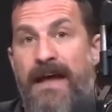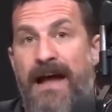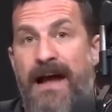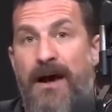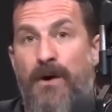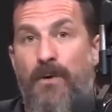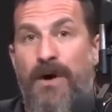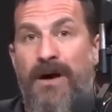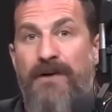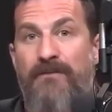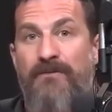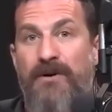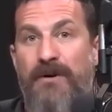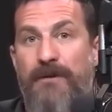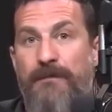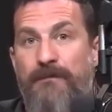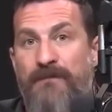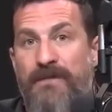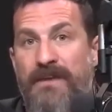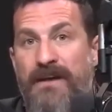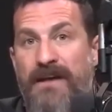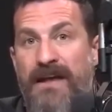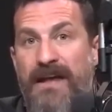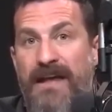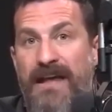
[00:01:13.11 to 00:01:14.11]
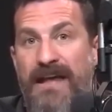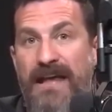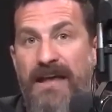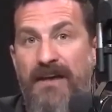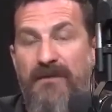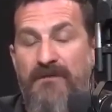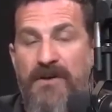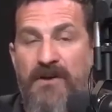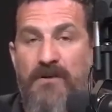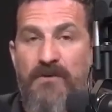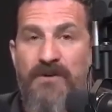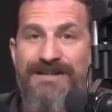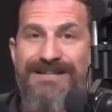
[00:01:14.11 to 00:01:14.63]
However,
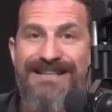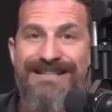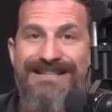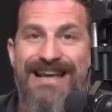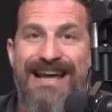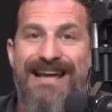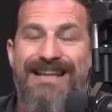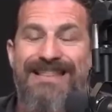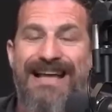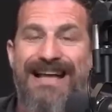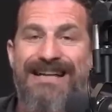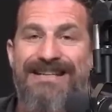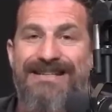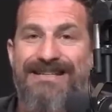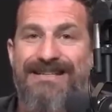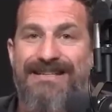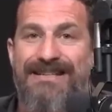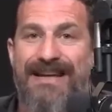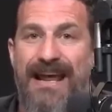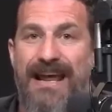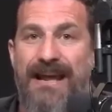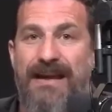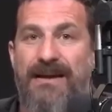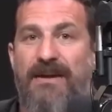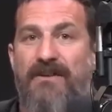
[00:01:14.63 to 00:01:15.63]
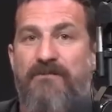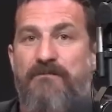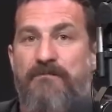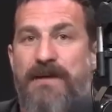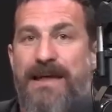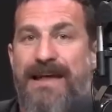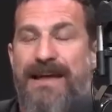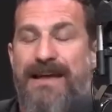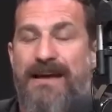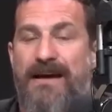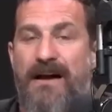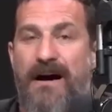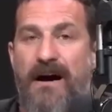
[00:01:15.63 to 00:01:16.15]
if you were to take that state of
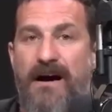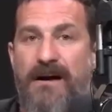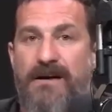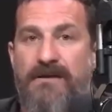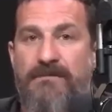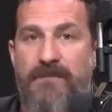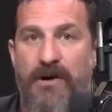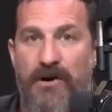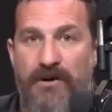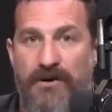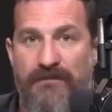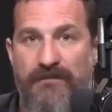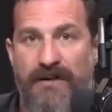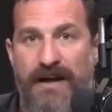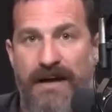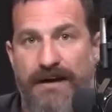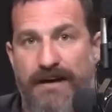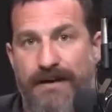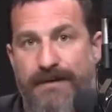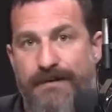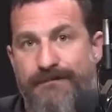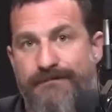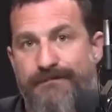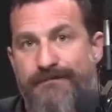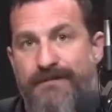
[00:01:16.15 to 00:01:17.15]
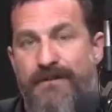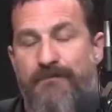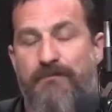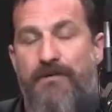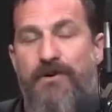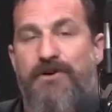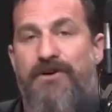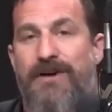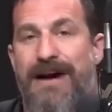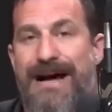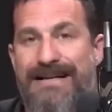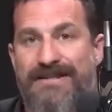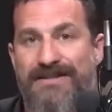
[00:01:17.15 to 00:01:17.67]
being unmotivated, of
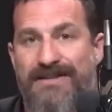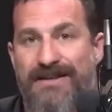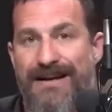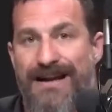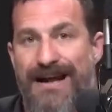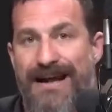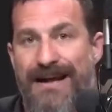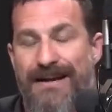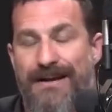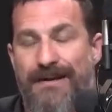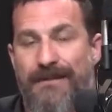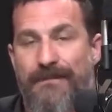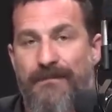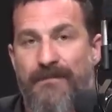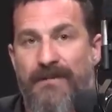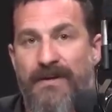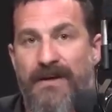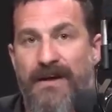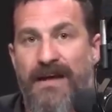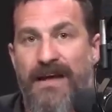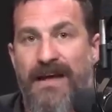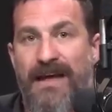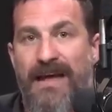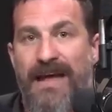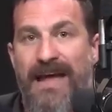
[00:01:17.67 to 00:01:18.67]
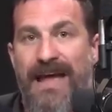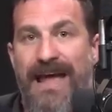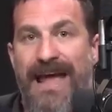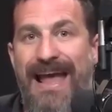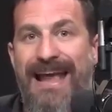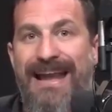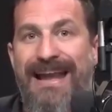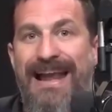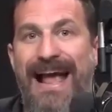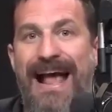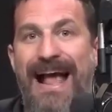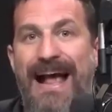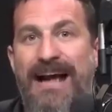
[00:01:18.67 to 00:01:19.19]
procrastinating,
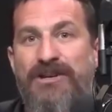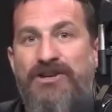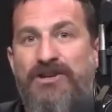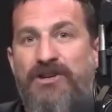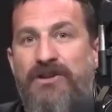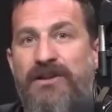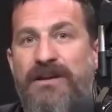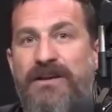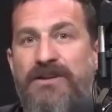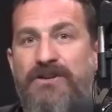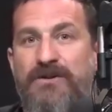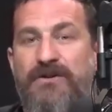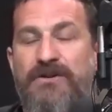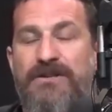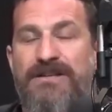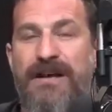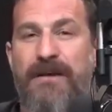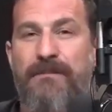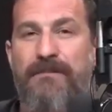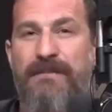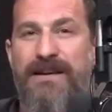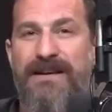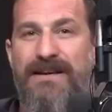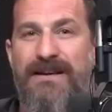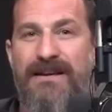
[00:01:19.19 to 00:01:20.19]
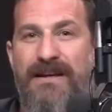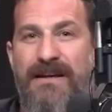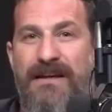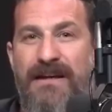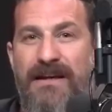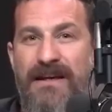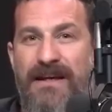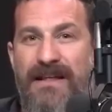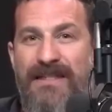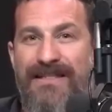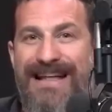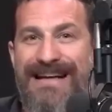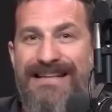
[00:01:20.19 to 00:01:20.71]
and actually do something
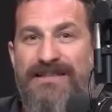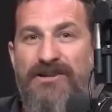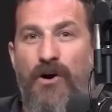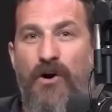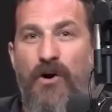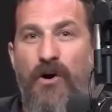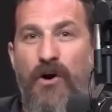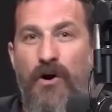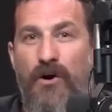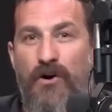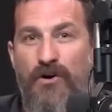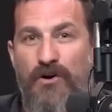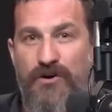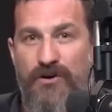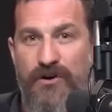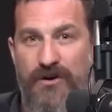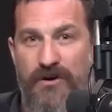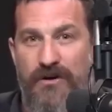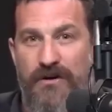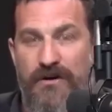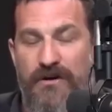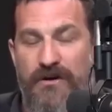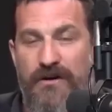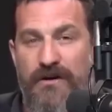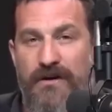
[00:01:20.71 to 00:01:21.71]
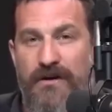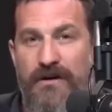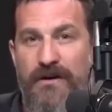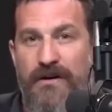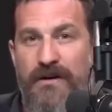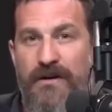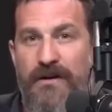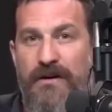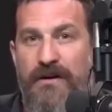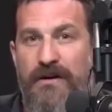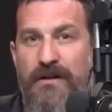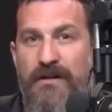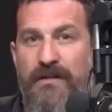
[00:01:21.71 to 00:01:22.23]
that's harder
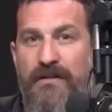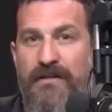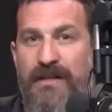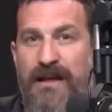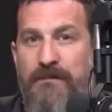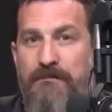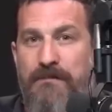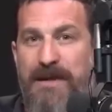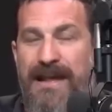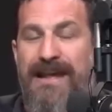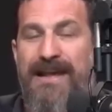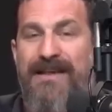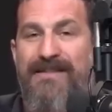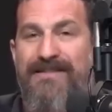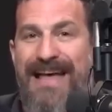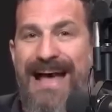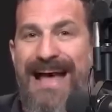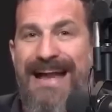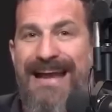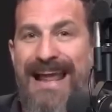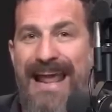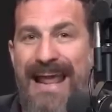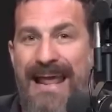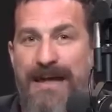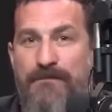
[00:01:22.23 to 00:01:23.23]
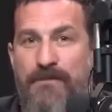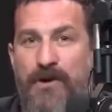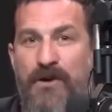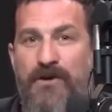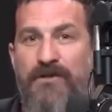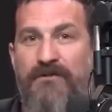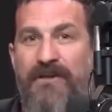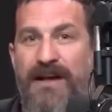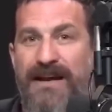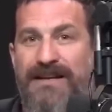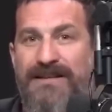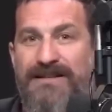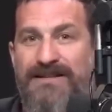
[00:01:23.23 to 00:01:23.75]
than being in that
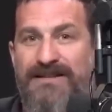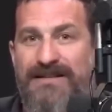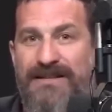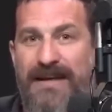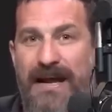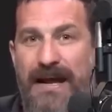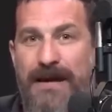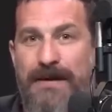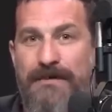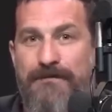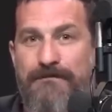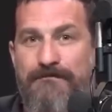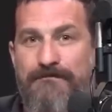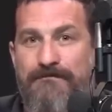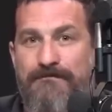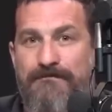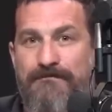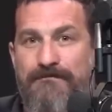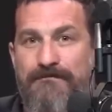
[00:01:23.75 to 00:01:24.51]
amotivated state,